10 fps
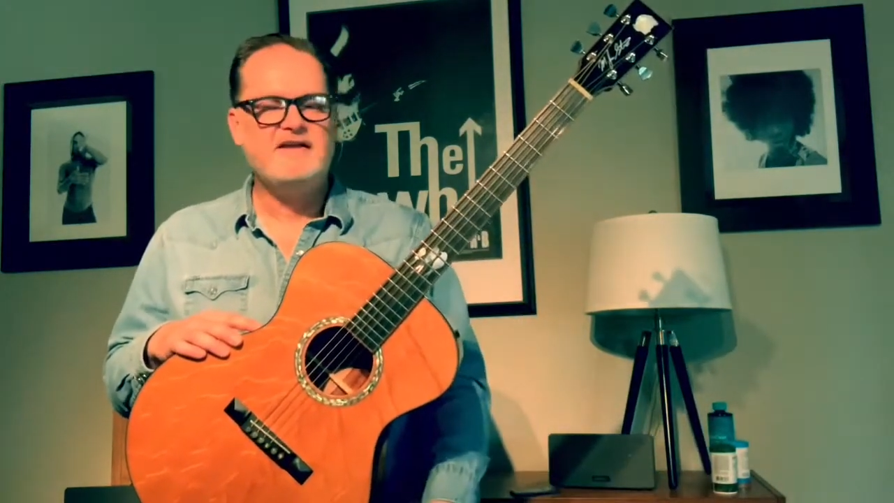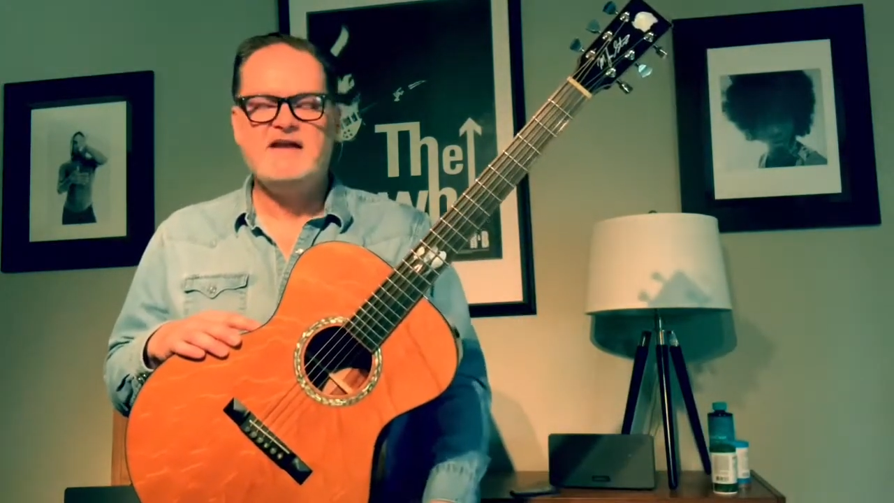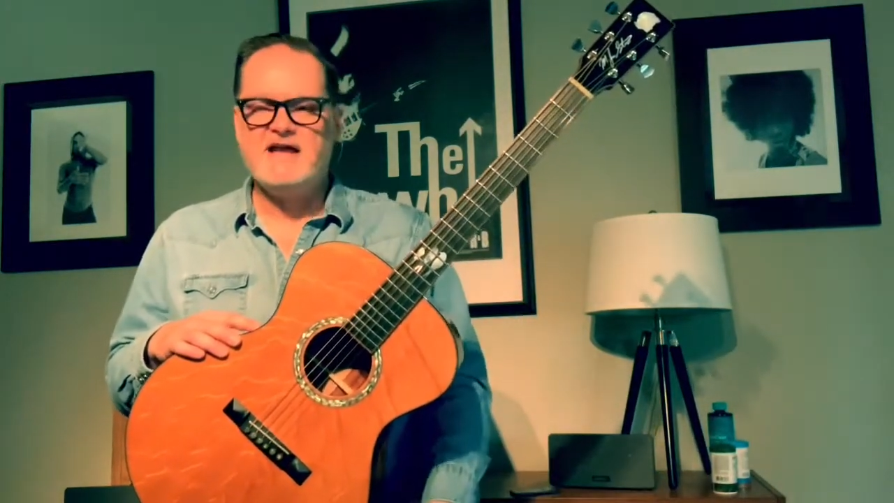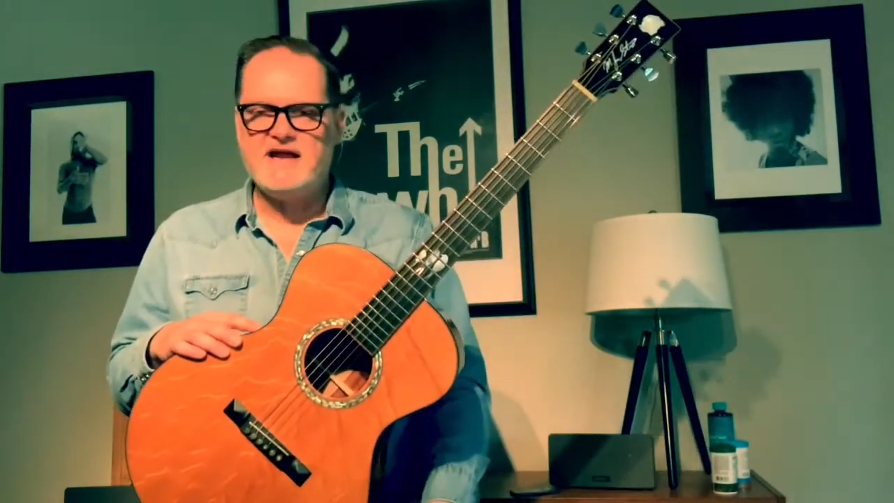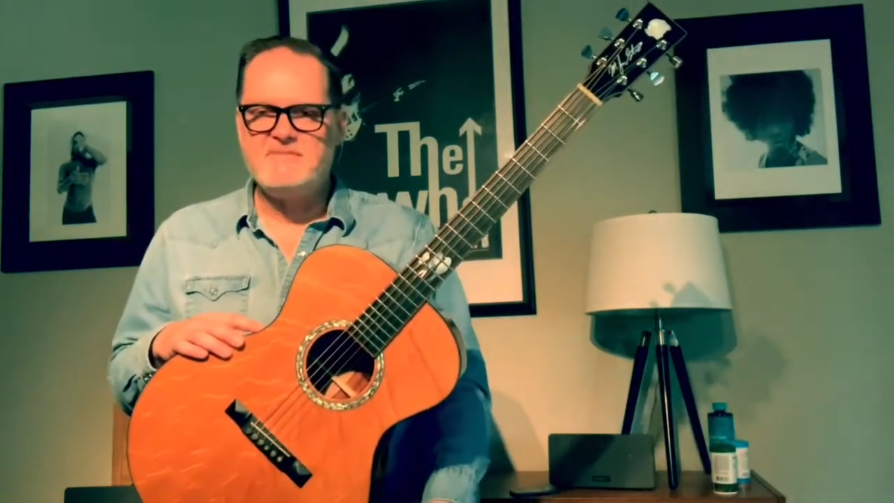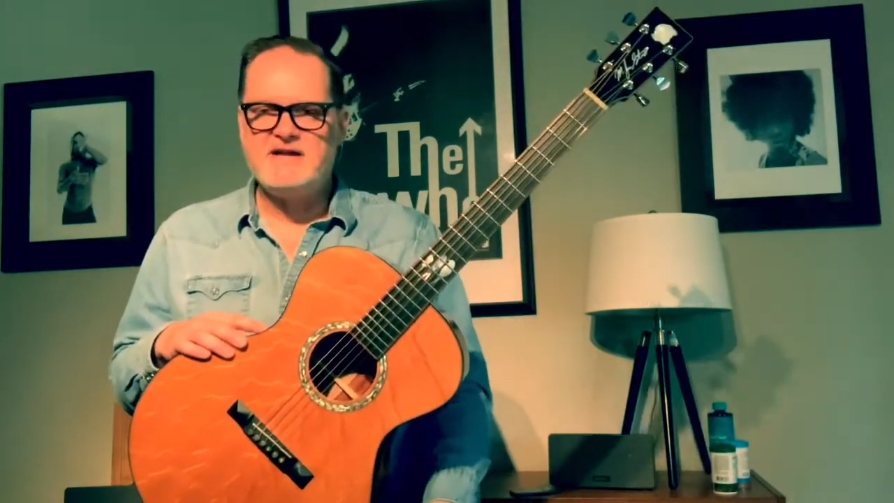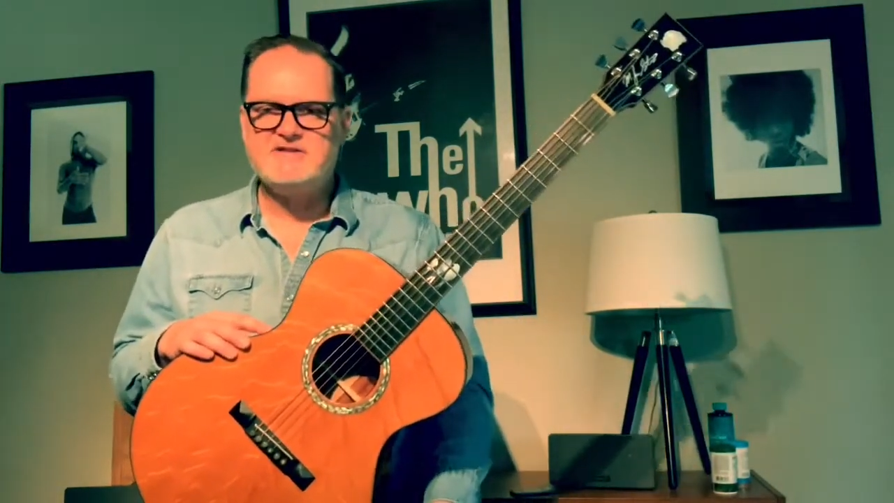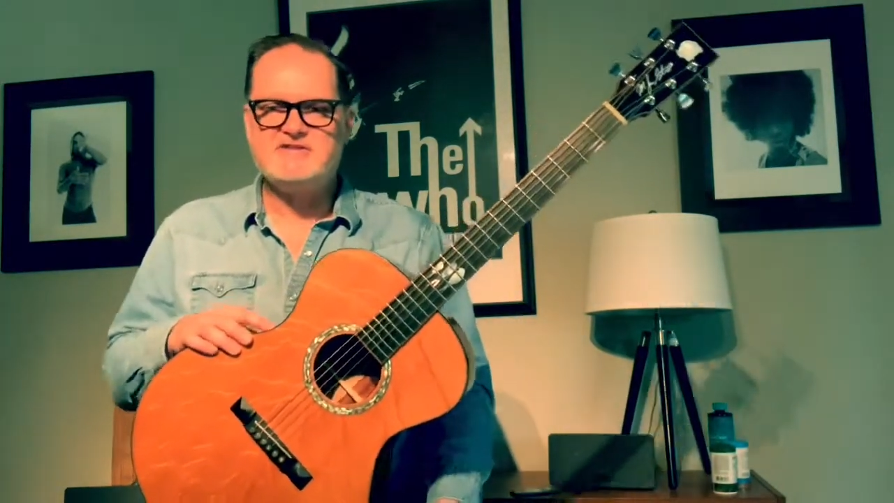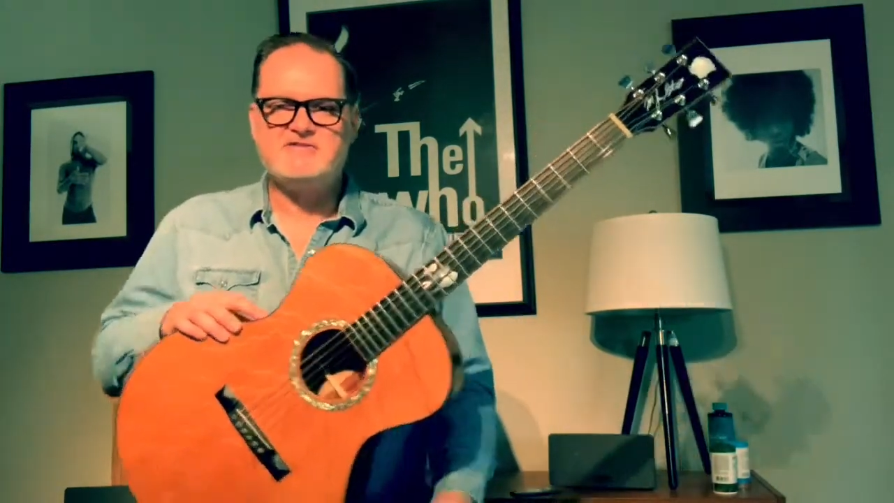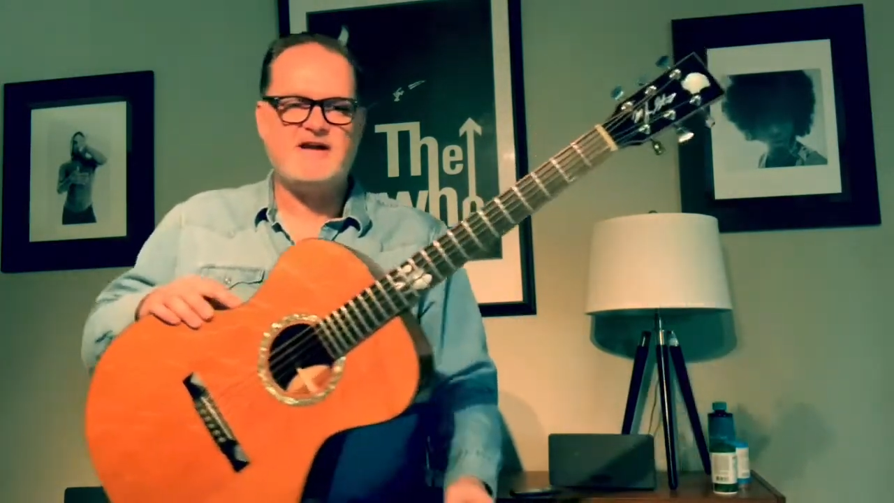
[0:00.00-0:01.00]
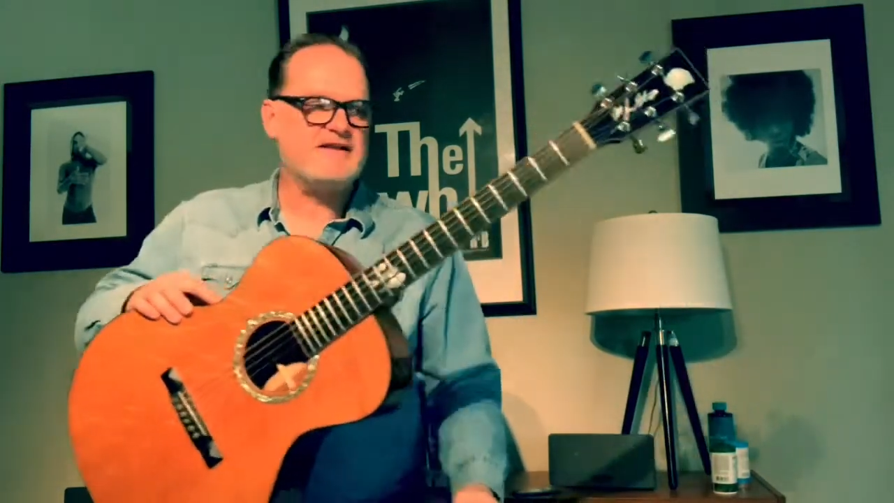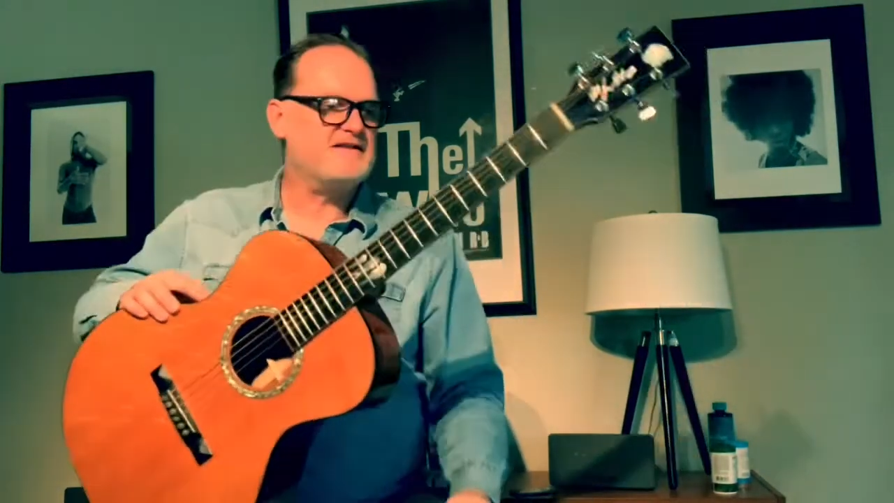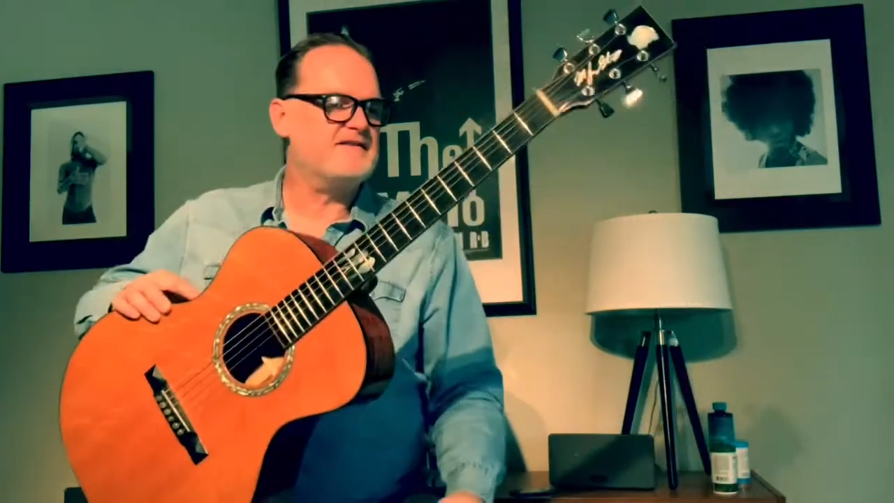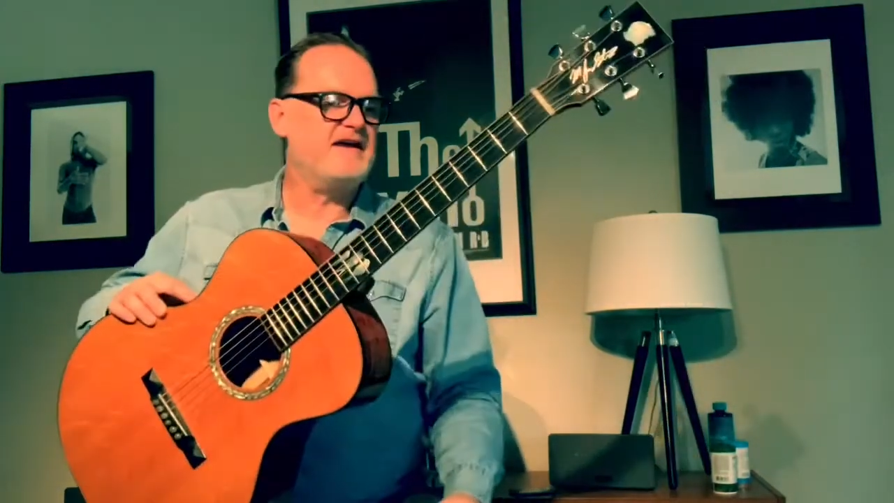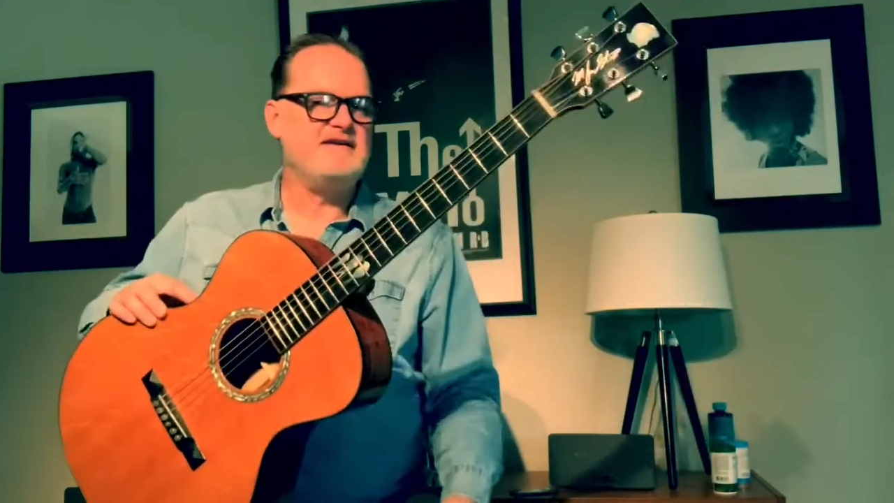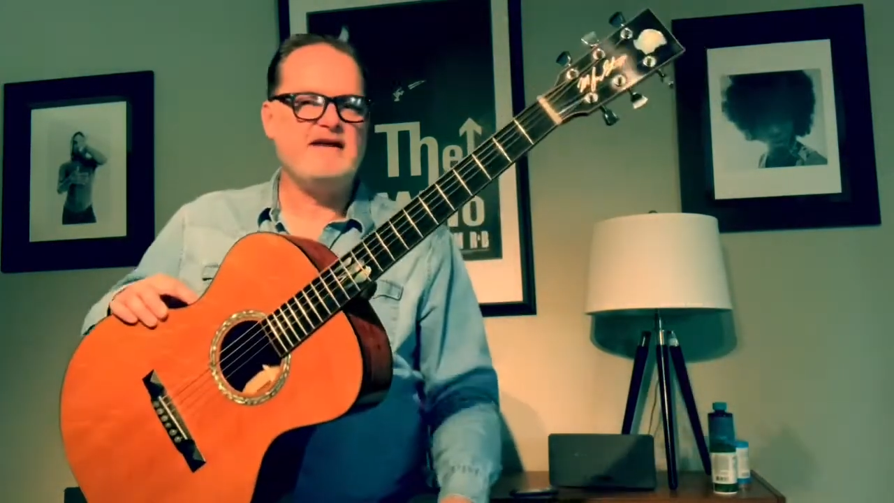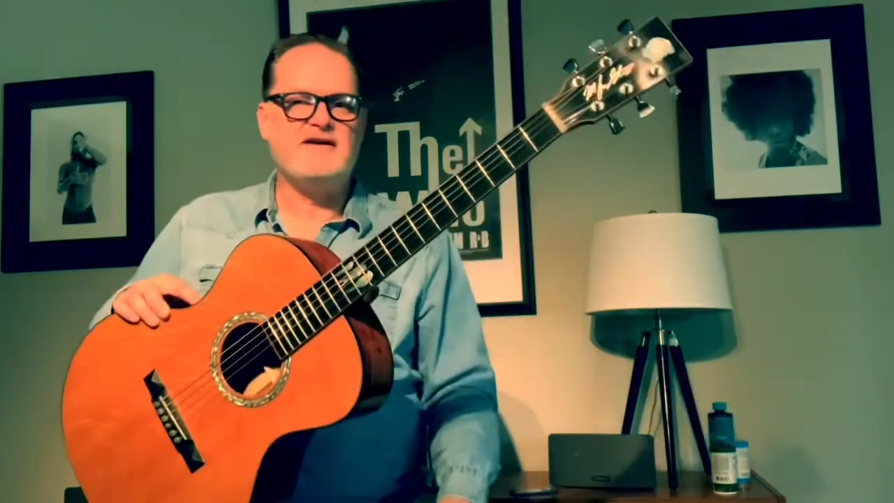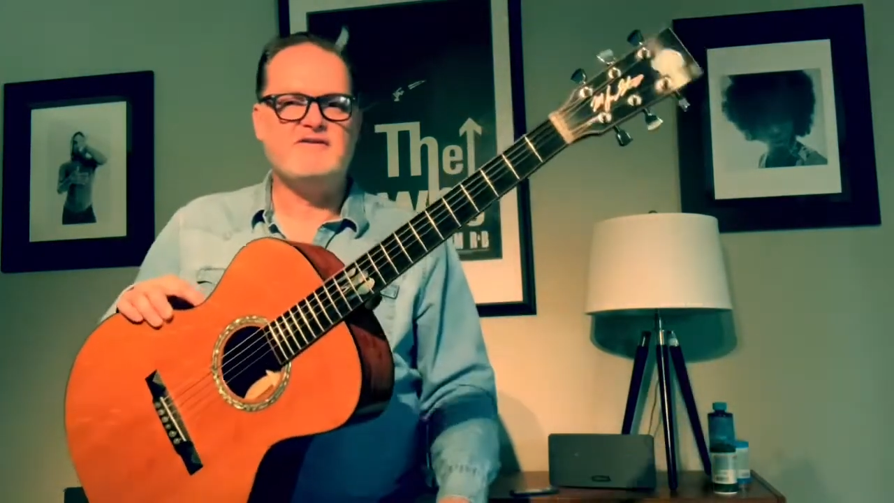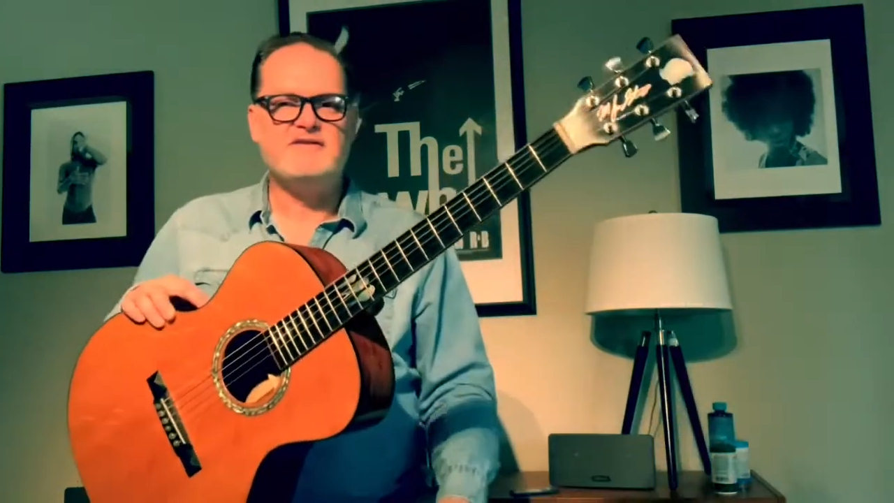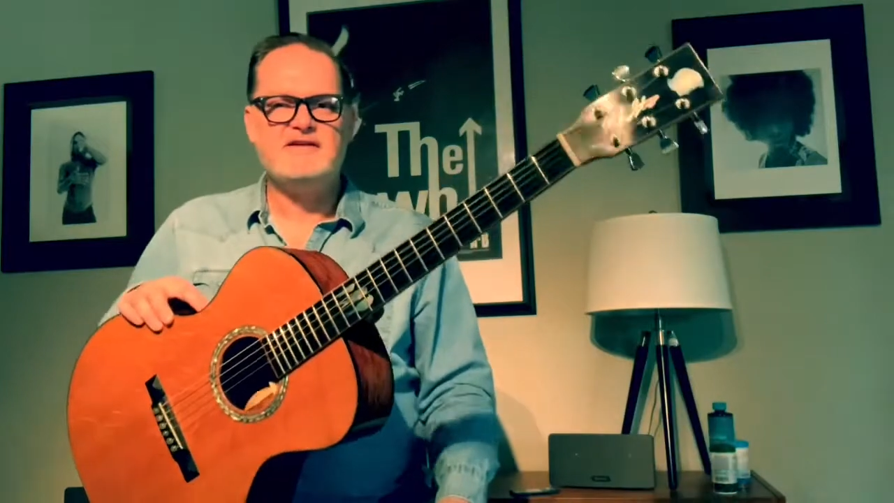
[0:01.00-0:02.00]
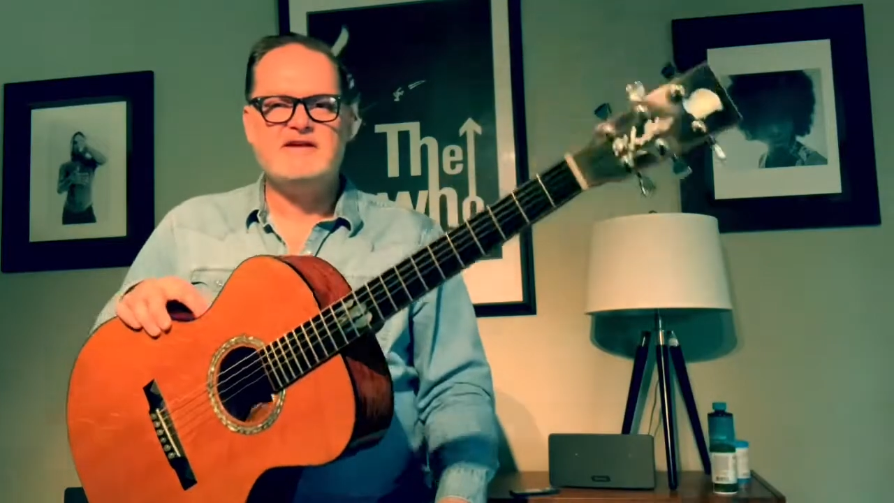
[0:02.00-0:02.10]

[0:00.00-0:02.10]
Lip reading: And I managed to track this guy down,